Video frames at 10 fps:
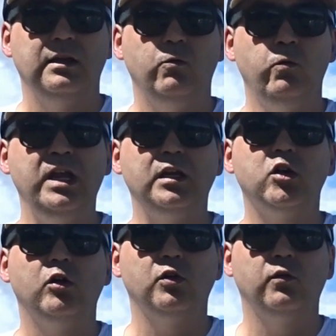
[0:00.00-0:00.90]
We at
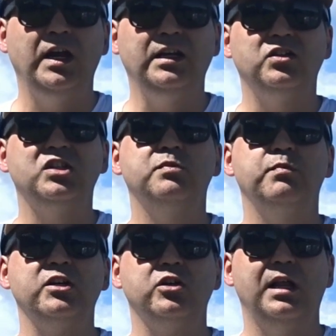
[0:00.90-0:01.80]
Cultivate
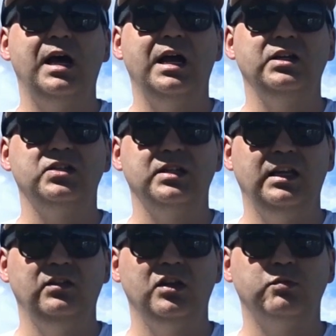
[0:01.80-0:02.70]
specialize
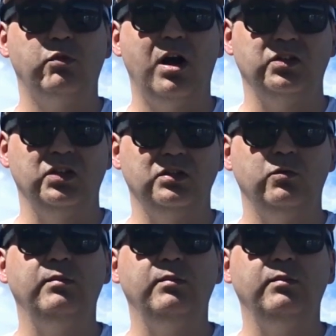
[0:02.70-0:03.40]
in this process.